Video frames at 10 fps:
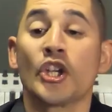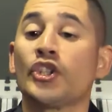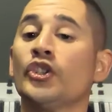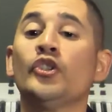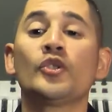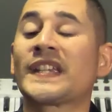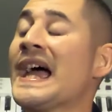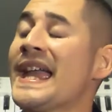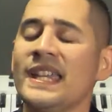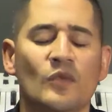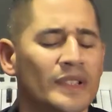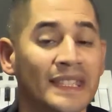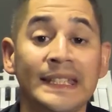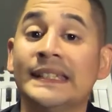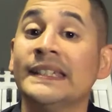You take what
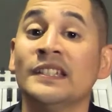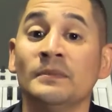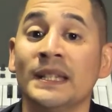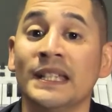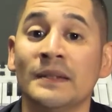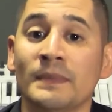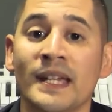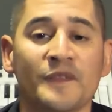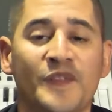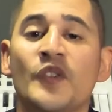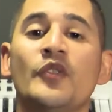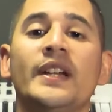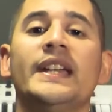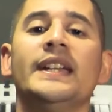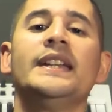the enemy meant for
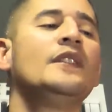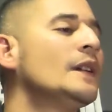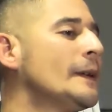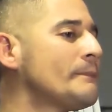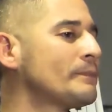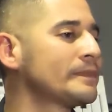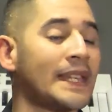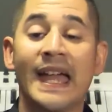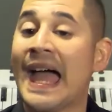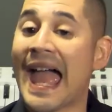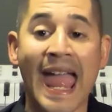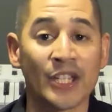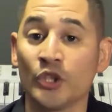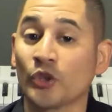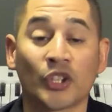evil
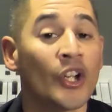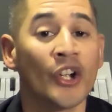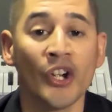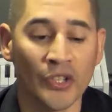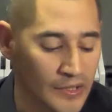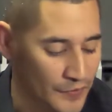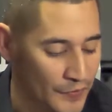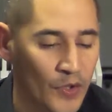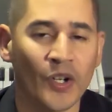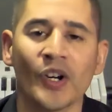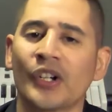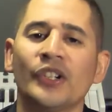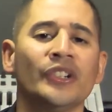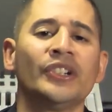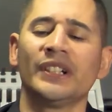and you'll turn it for
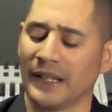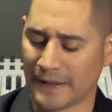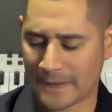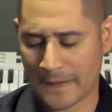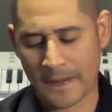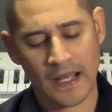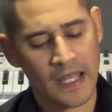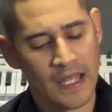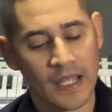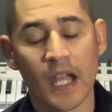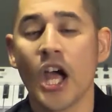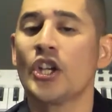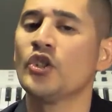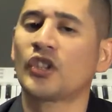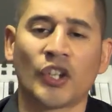good.
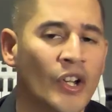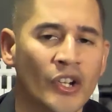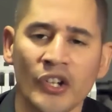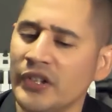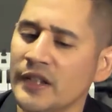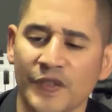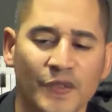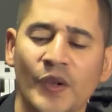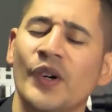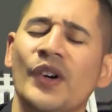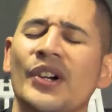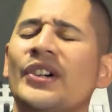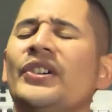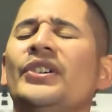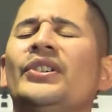You turn it for
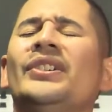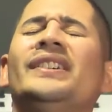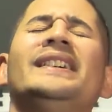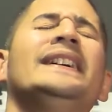good.